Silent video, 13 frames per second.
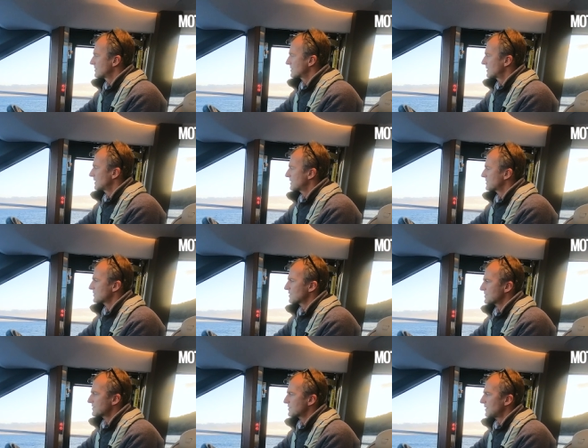So let's
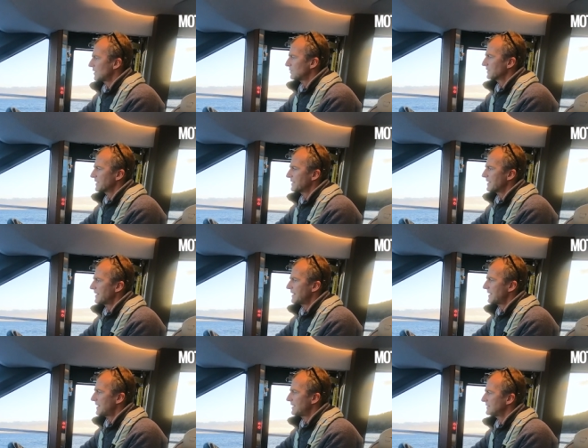just hold it
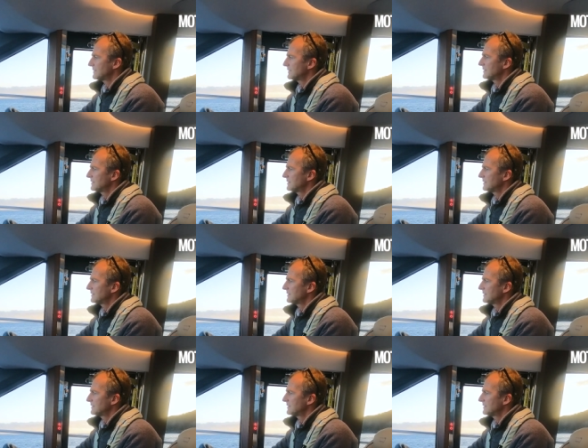there.